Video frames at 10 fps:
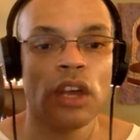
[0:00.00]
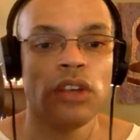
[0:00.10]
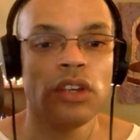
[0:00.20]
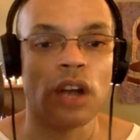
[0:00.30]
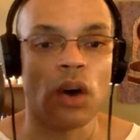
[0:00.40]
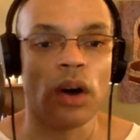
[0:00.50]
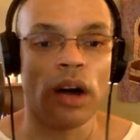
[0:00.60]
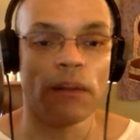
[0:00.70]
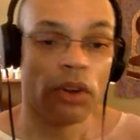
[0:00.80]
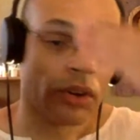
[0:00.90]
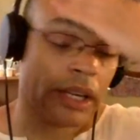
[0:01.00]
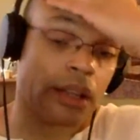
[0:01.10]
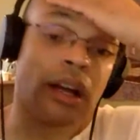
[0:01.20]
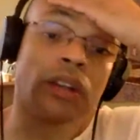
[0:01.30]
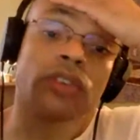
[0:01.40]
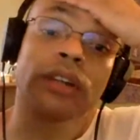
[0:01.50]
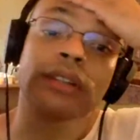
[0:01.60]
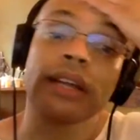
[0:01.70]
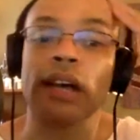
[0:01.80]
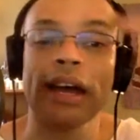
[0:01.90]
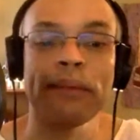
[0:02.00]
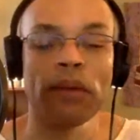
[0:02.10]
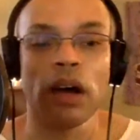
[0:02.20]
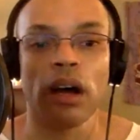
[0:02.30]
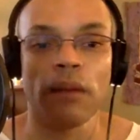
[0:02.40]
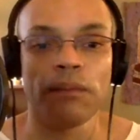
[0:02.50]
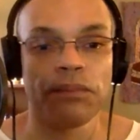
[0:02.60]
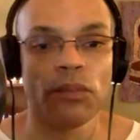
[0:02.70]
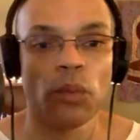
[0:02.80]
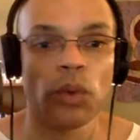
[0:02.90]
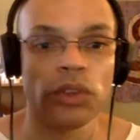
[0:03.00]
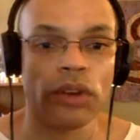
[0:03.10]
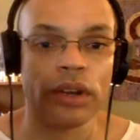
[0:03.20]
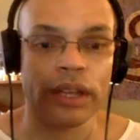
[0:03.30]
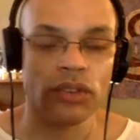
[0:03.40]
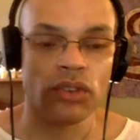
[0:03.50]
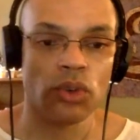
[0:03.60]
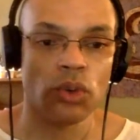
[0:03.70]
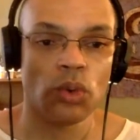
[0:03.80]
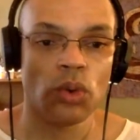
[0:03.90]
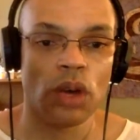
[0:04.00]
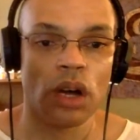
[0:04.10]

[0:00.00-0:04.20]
you know, Greek culture at that time was very into